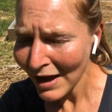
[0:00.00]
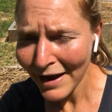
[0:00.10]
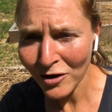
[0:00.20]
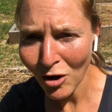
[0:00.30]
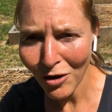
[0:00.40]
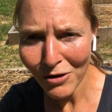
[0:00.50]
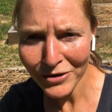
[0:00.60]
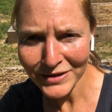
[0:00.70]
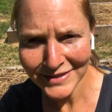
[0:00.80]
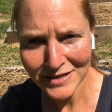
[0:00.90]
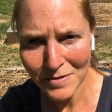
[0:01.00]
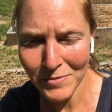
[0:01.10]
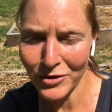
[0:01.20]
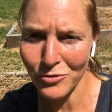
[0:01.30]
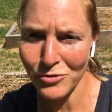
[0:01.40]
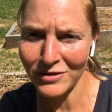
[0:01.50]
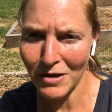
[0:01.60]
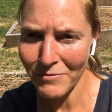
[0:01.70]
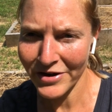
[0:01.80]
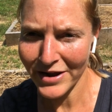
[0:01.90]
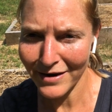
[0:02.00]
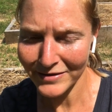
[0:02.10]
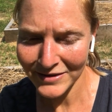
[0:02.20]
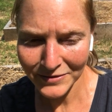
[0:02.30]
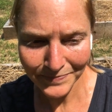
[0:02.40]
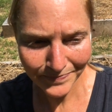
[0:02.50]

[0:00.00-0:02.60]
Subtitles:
I called some local lumber yards,